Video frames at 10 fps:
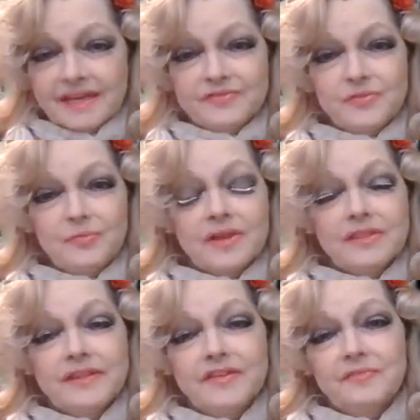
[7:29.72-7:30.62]
If you want
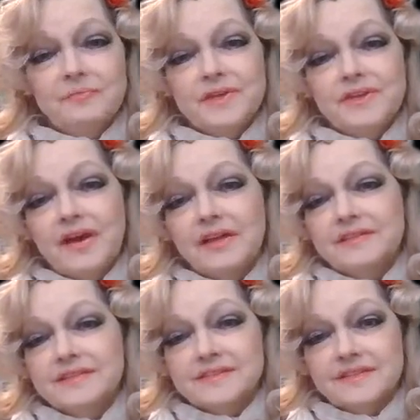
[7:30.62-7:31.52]
to live
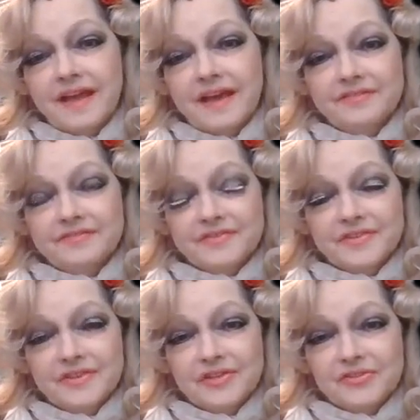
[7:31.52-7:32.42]
beyond this life,
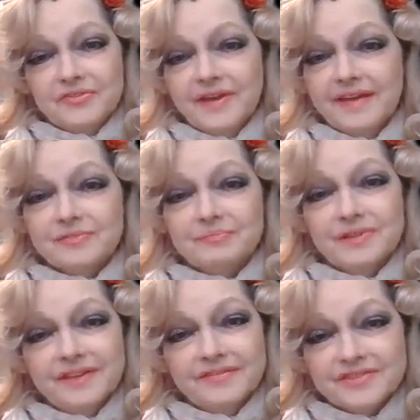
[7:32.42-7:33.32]
you have to
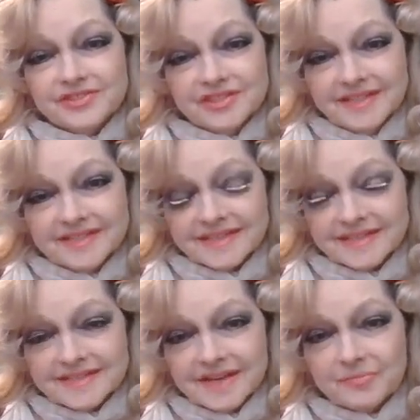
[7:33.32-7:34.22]
believe in
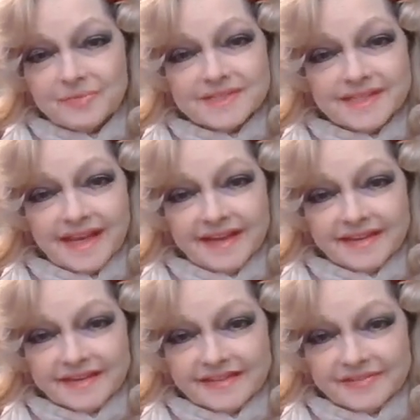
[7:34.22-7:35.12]
Jesus, our
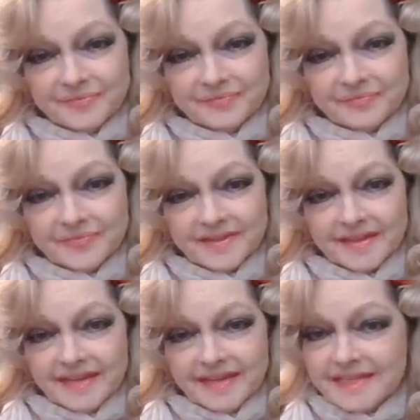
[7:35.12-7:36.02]
Messiah.
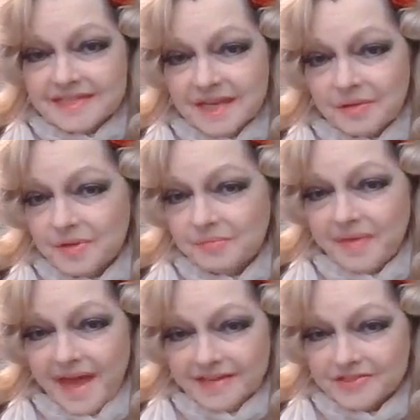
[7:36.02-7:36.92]
He's coming
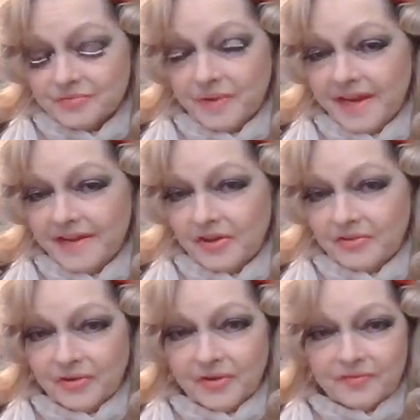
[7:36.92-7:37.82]
back to reign
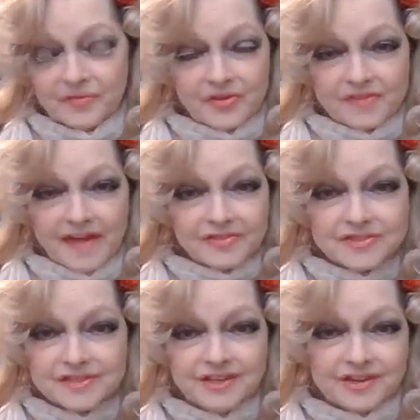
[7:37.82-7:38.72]
on earth for
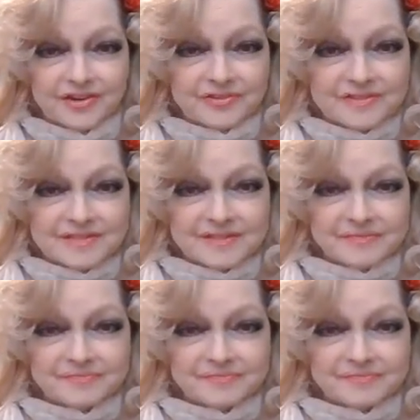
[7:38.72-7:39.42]
1,000 years.